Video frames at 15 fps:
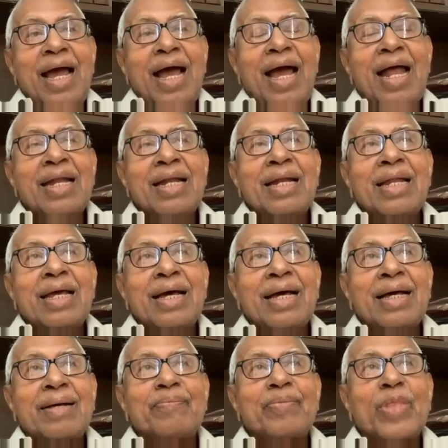And
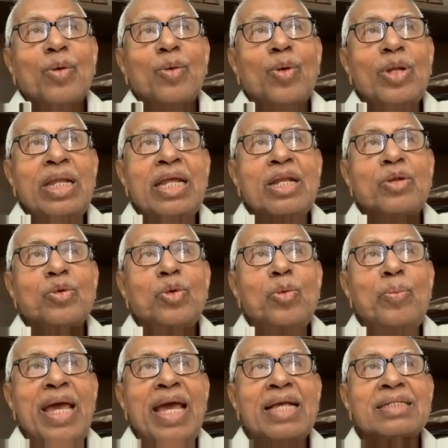the only two
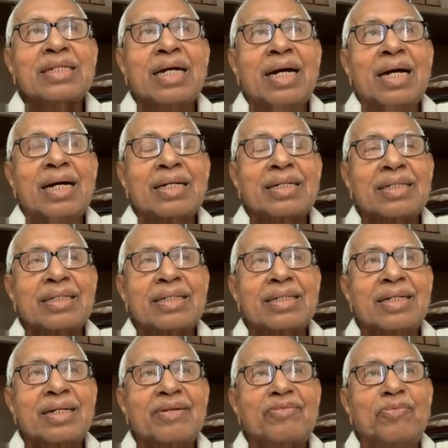major
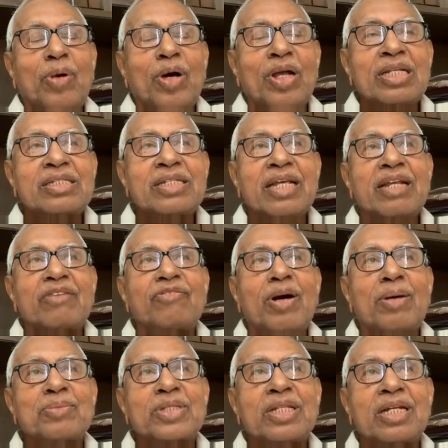policy
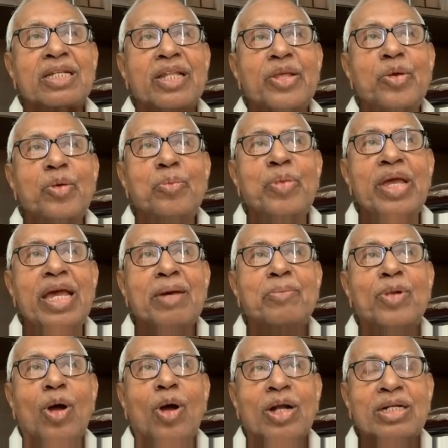reforms that the UPA
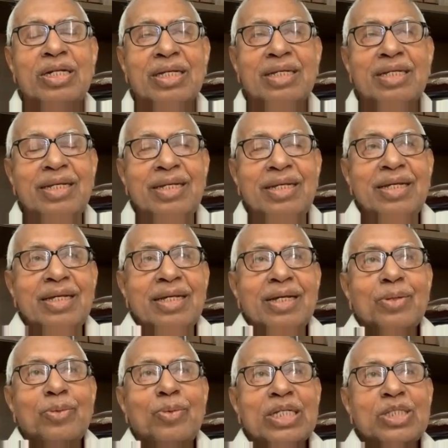brought
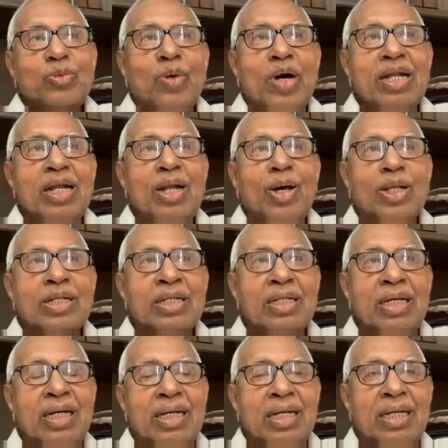was one on
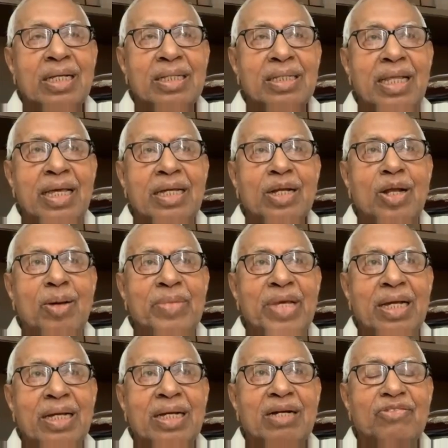the
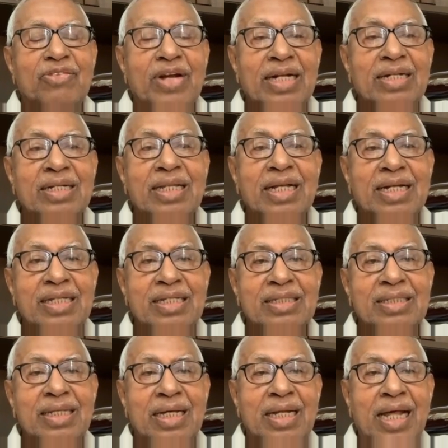economic front, that is
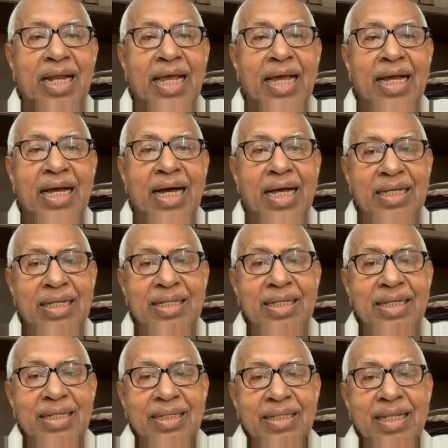the NREGA,
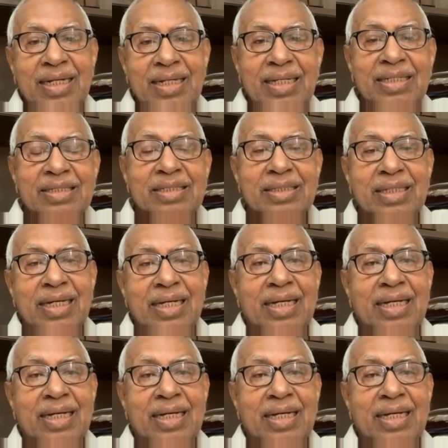that is,